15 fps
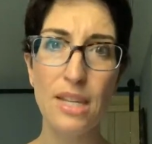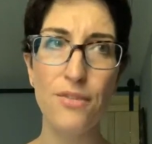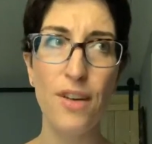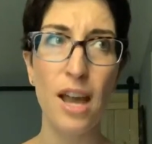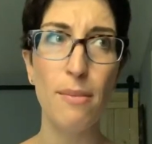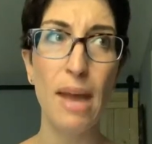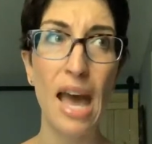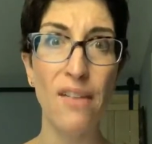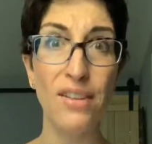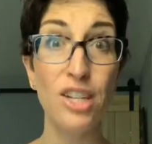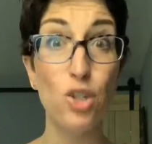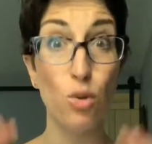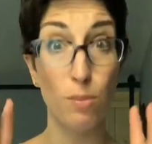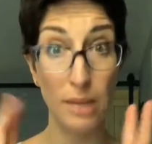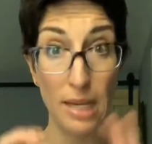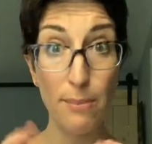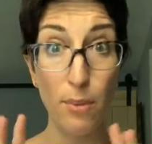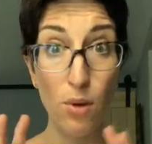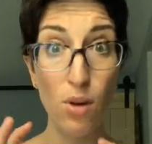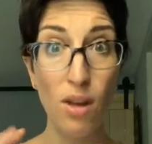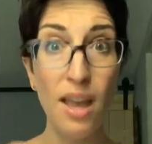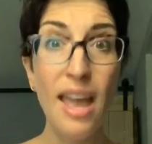if I'm having two
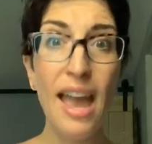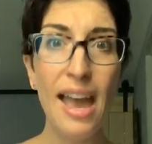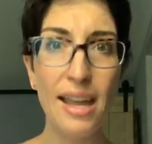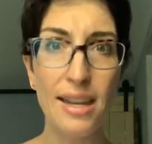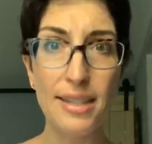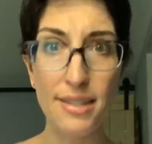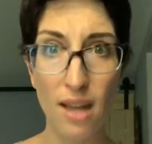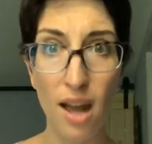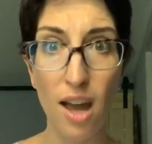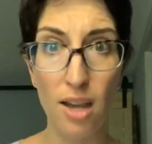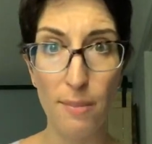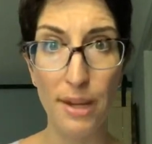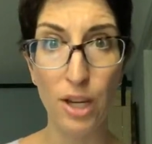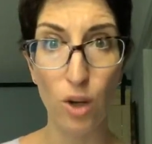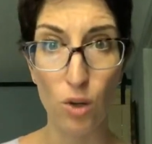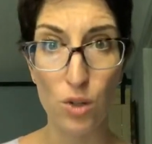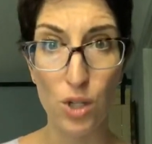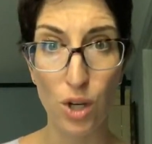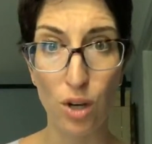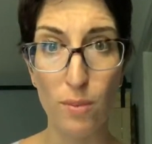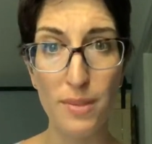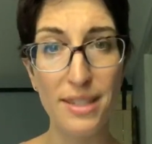people and it's not on my own
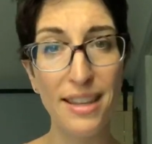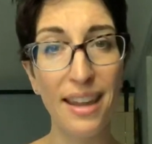terms.